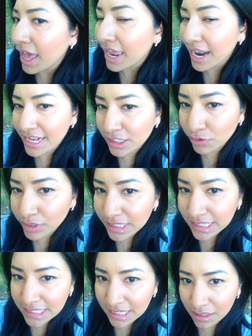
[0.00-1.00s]
And as you can
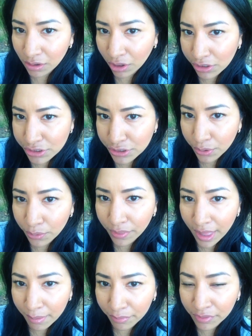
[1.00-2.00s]
see also
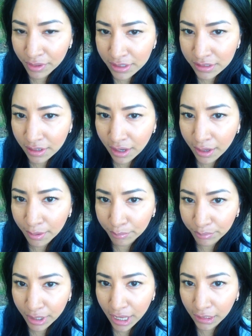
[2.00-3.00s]
that the
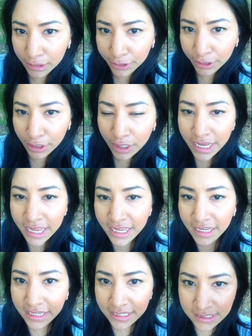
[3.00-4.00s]
color
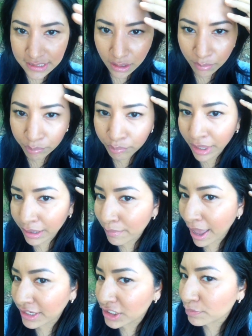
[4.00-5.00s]
is like
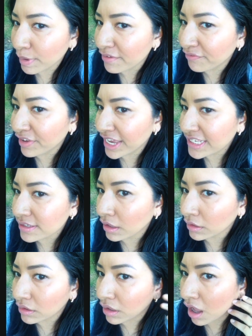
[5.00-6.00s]
matches my face a
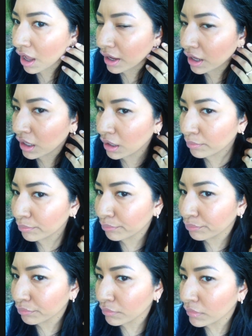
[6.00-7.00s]
lot
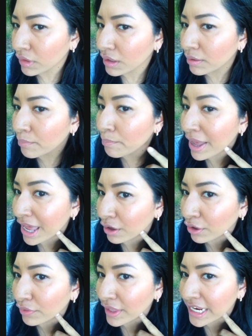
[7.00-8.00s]

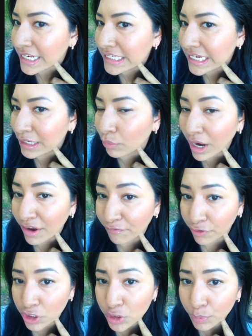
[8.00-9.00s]
better than it did when I
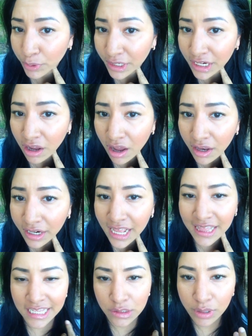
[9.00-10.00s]
first put it on.
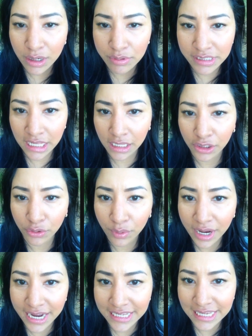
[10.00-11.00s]
And that's what I was telling you
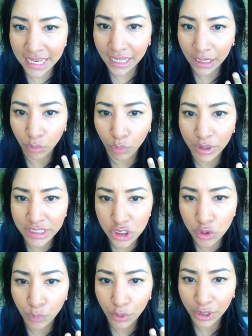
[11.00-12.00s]
guys, that like once
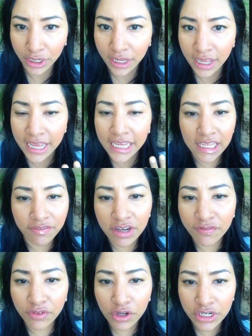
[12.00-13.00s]
you put, even
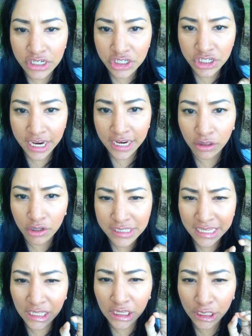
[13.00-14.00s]
if your shade looks
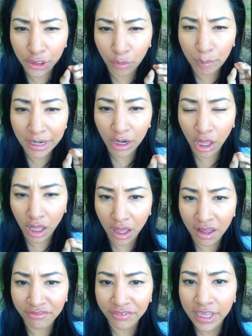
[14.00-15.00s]
like a little bit
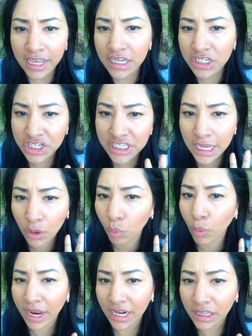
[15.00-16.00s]
off, just like
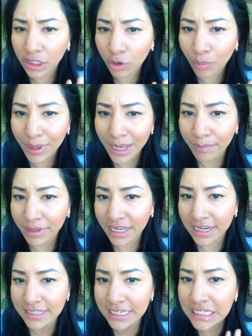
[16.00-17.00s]
wait a little bit,
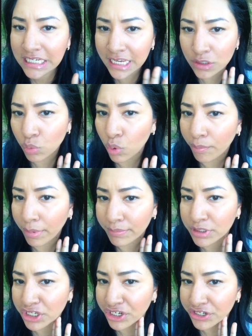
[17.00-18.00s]
because it does warm up
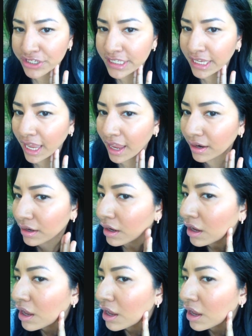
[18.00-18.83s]
to your skin.